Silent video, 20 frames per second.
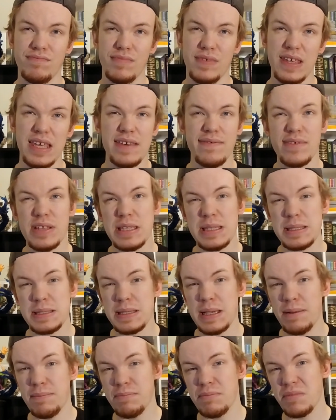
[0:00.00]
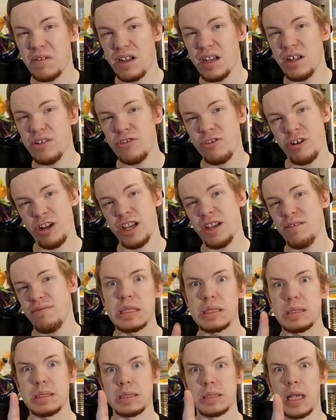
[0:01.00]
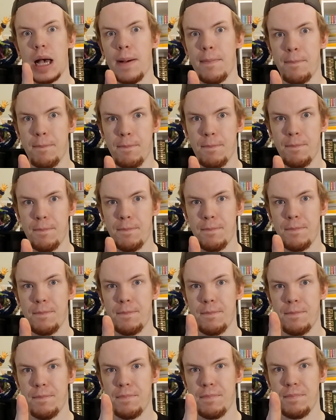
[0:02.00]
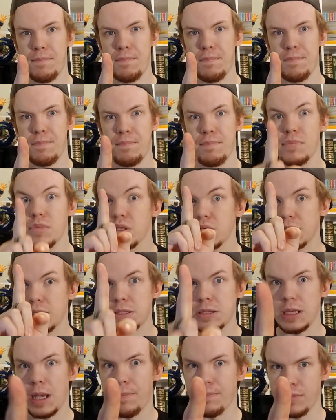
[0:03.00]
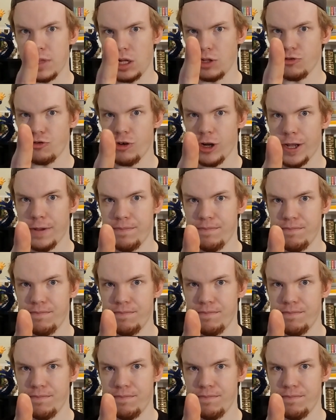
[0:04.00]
Even some country? Some. Some country.